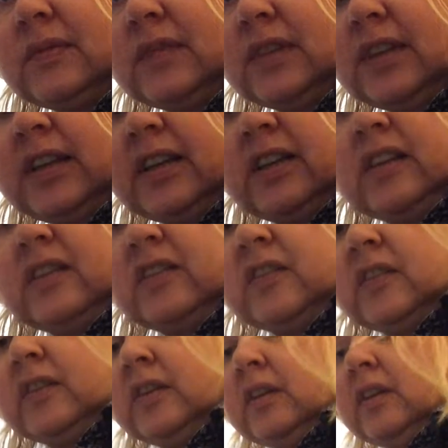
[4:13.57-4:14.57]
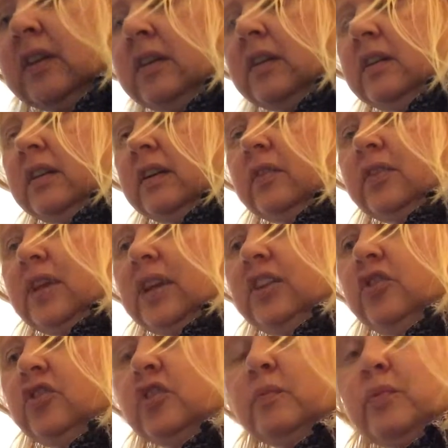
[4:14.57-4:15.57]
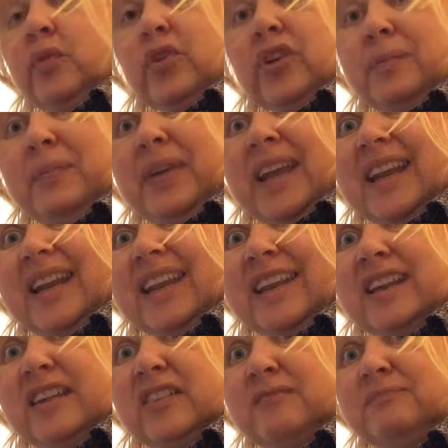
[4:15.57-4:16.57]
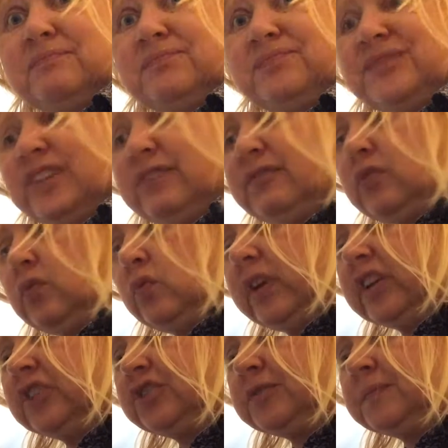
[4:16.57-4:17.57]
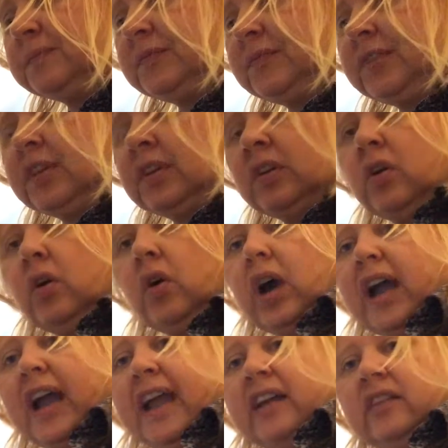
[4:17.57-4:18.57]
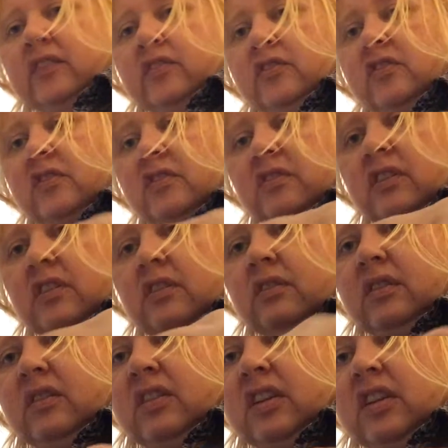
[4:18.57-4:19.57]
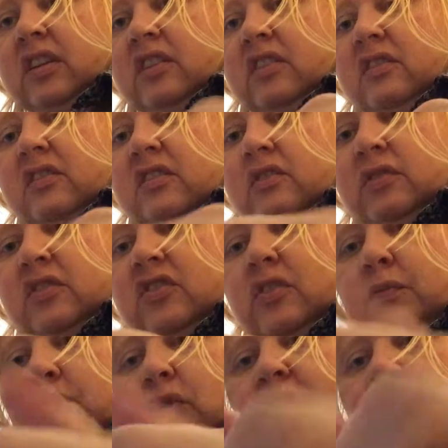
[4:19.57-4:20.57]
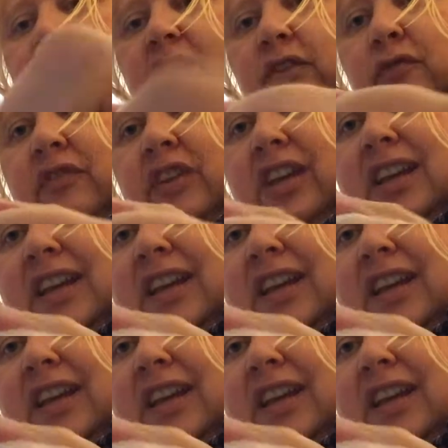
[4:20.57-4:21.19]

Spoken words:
like this. Now then you can put a pin in it if you wish. And the other thing you can do is you pull it over your